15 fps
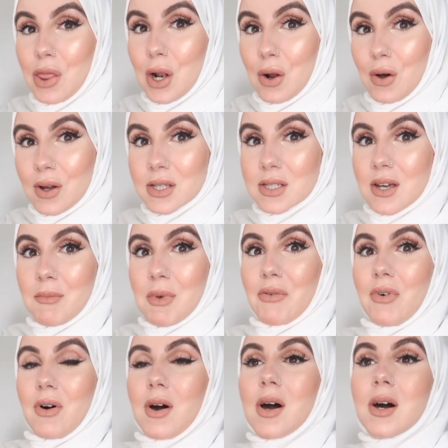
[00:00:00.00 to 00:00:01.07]
the longest time
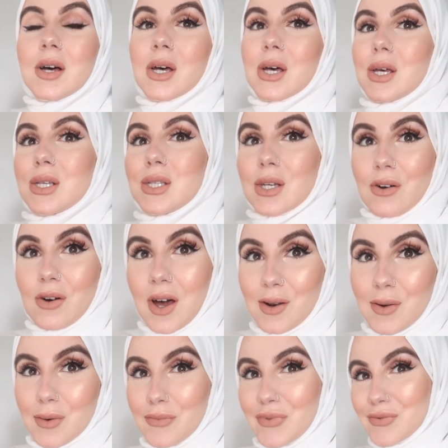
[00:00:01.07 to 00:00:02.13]
ever. So I kind
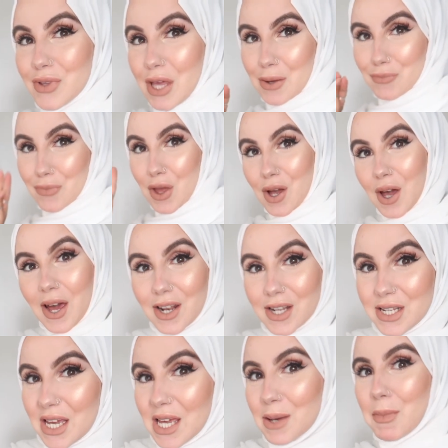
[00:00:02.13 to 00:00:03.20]
of yeah, kind
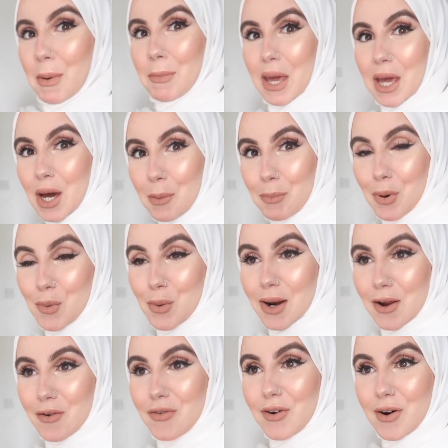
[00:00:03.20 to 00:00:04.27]
of digging my makeup or
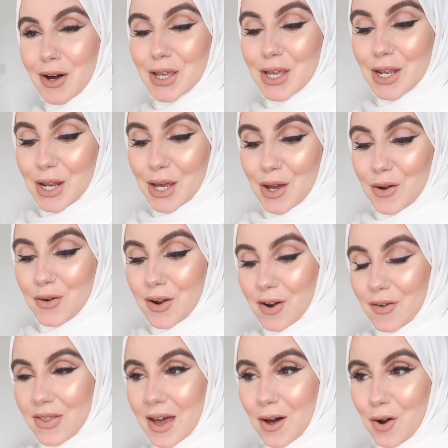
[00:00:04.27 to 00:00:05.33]
whatever, you know, none
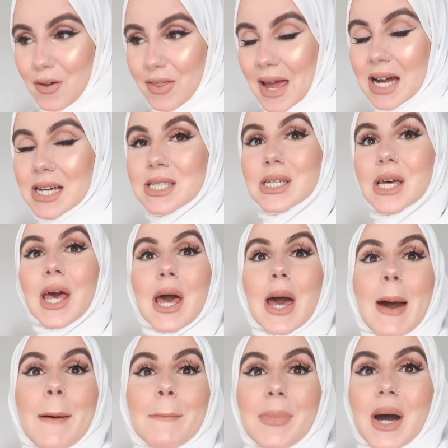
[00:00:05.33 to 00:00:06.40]
of that all of that.
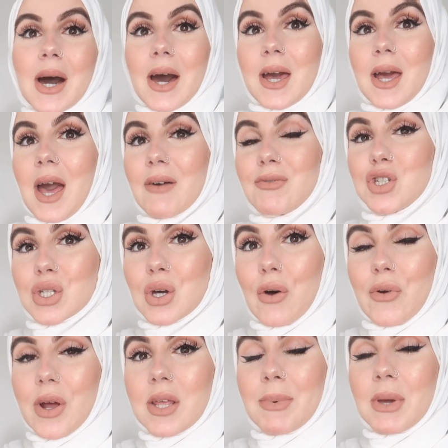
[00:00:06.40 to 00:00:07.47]
But I have just got
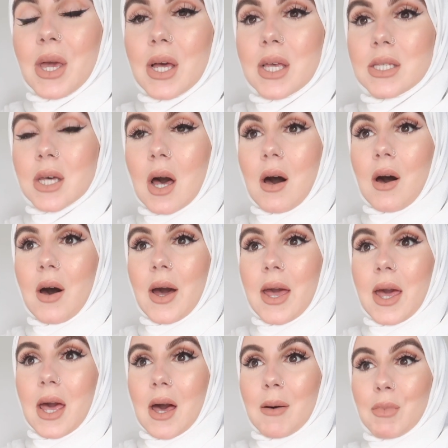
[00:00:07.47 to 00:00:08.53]
ready because I
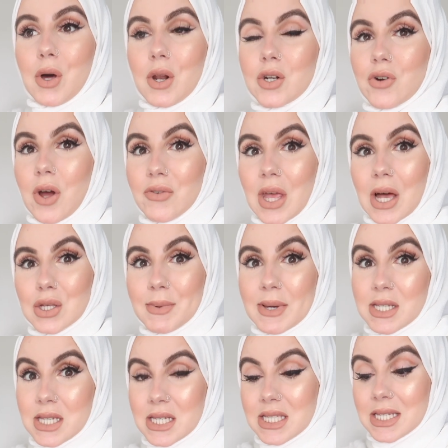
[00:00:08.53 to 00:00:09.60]
am gonna drive down to my
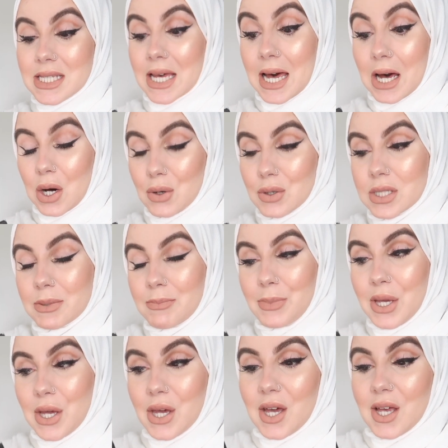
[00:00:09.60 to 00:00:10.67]
sister's house
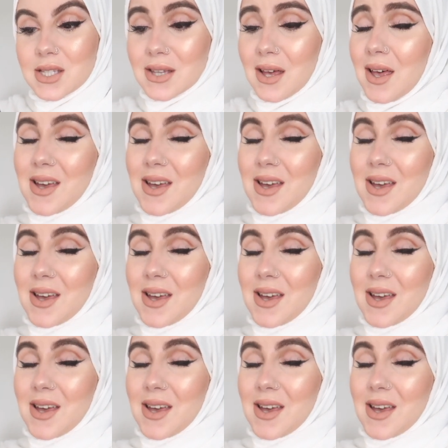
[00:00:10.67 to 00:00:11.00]
because